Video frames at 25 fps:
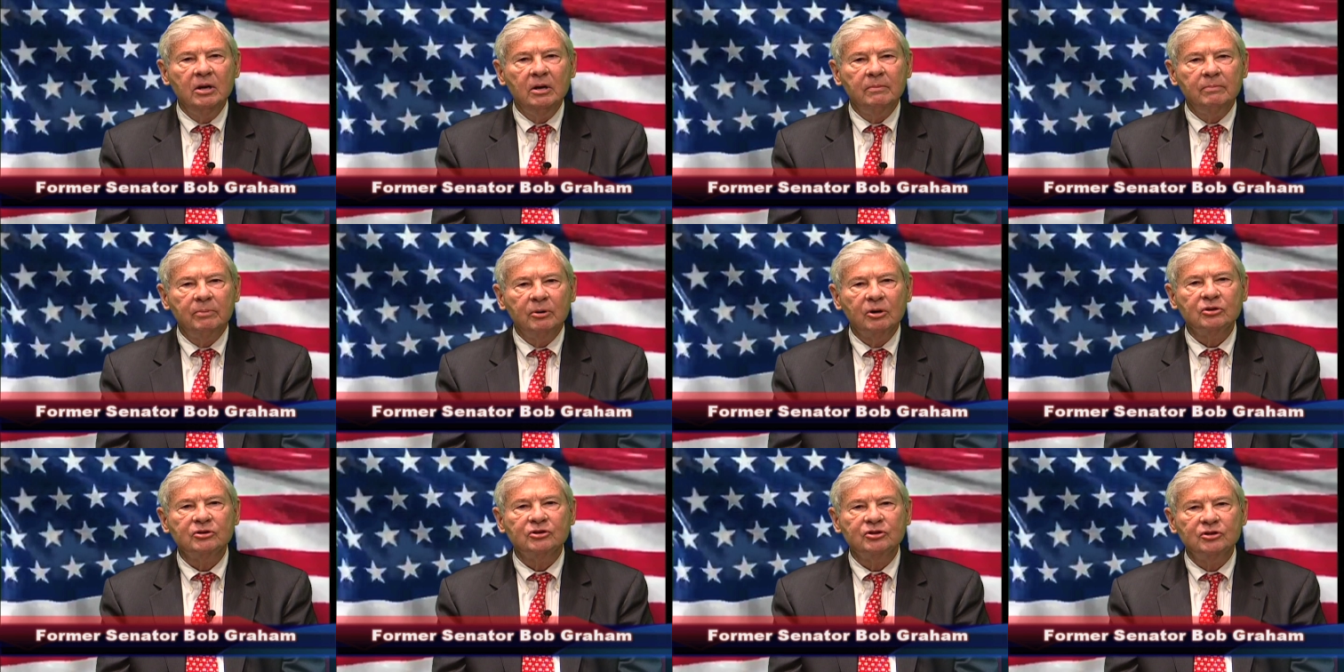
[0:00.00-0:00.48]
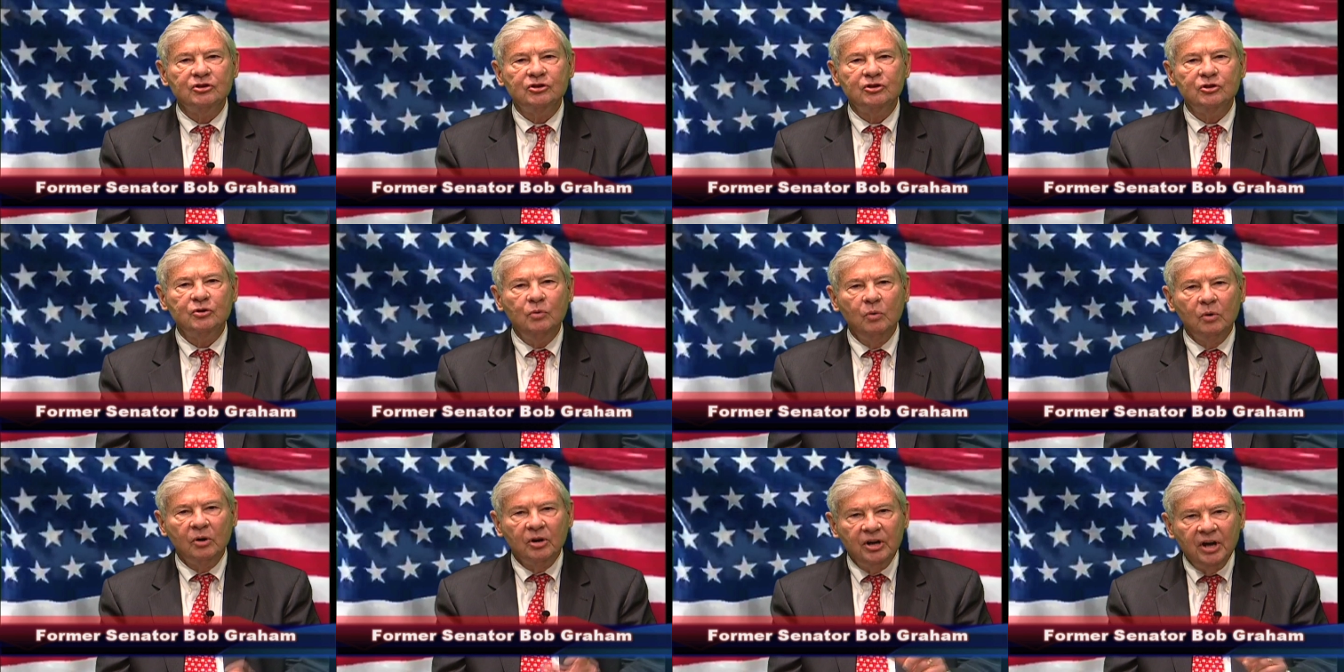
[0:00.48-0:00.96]
persons
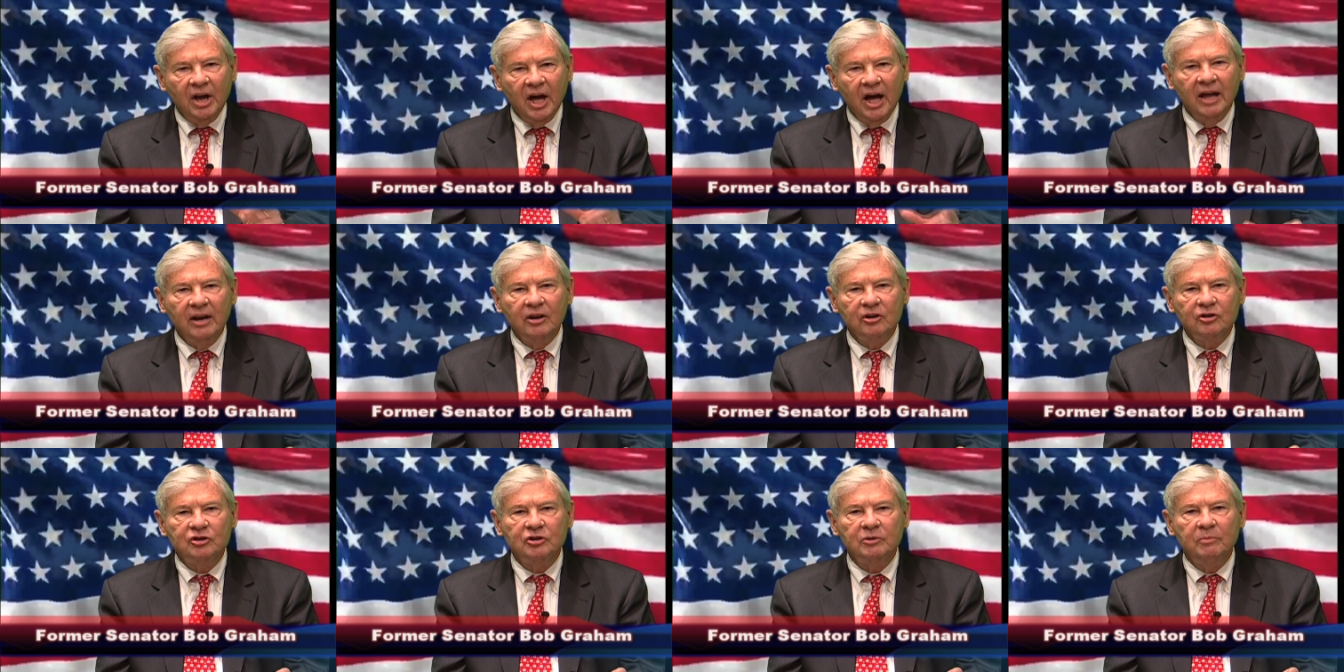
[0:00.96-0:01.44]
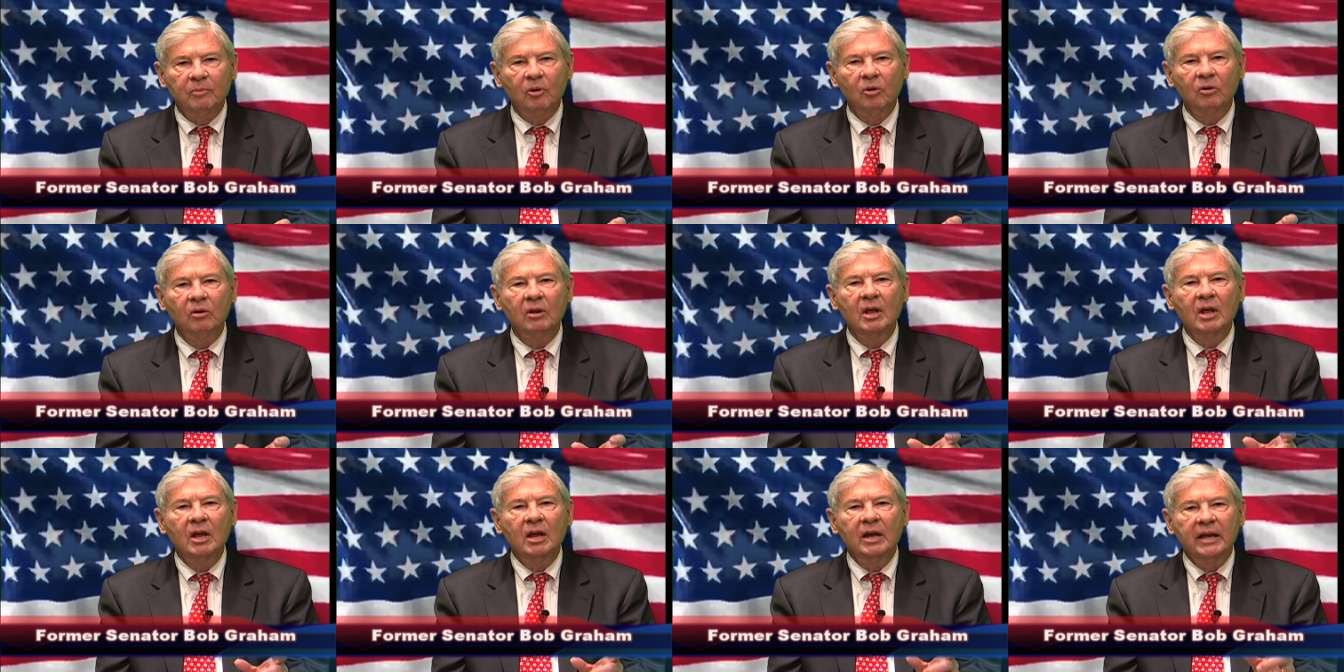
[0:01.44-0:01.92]
who were knowledgeable
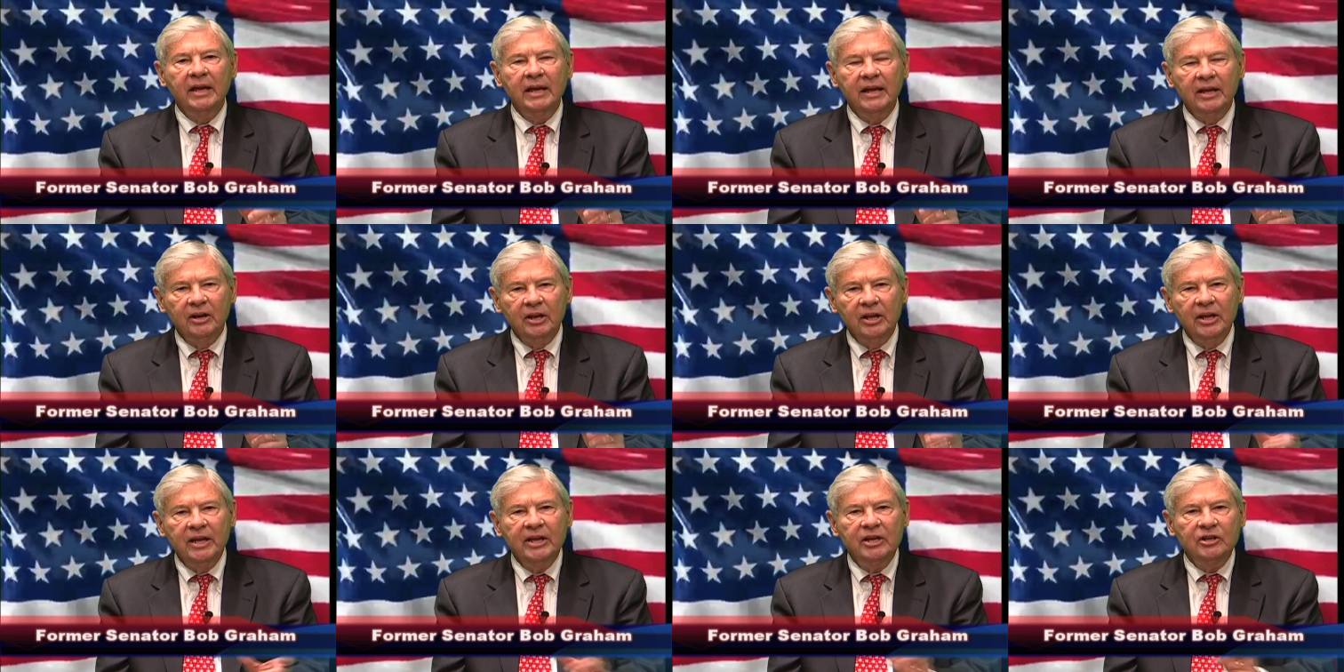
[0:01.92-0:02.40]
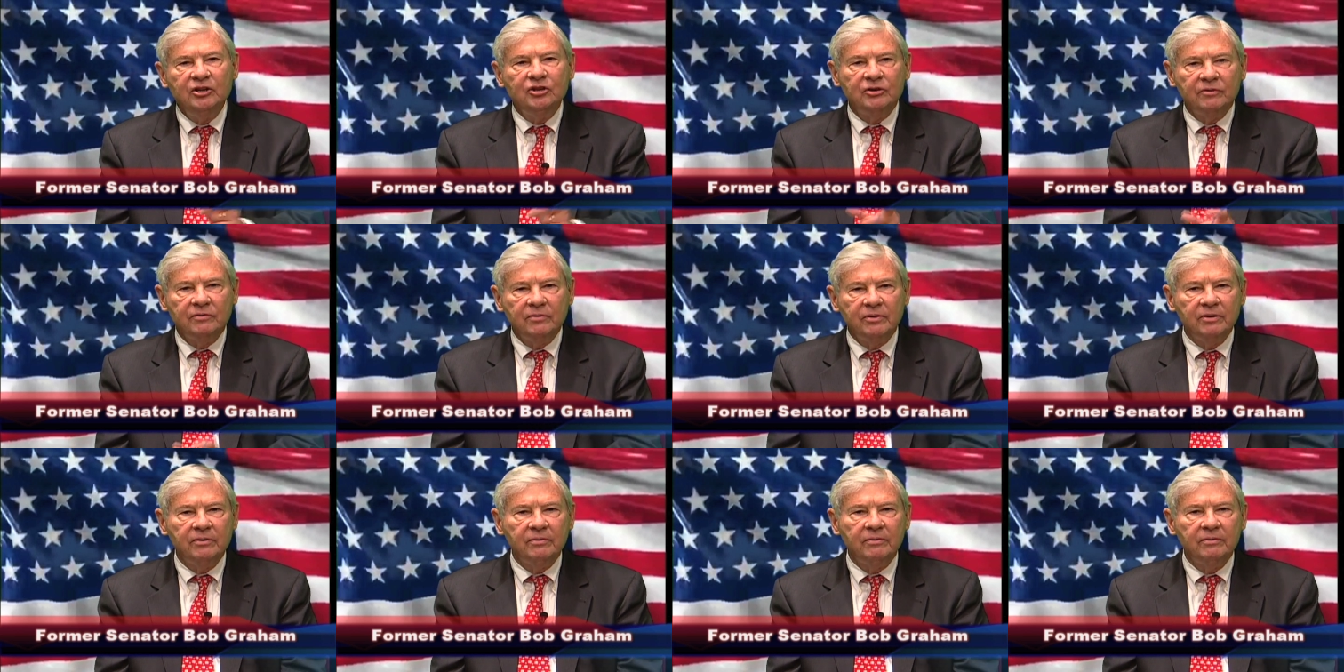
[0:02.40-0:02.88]
in each
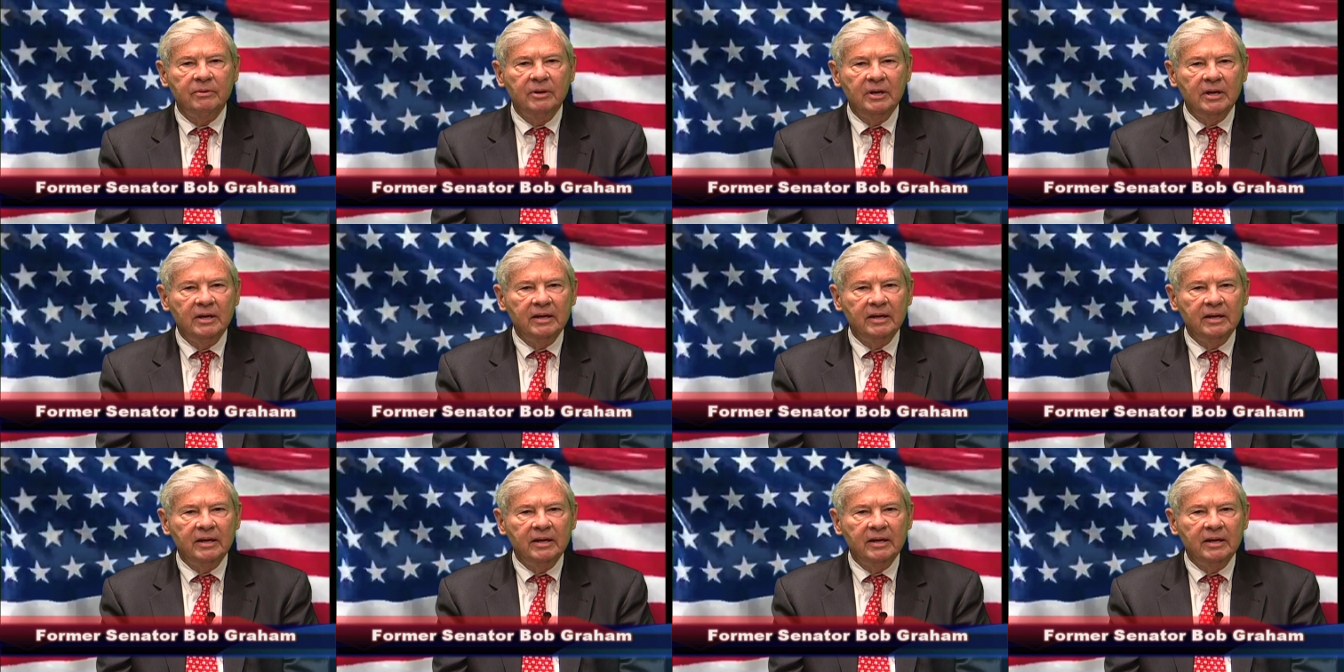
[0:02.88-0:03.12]
of the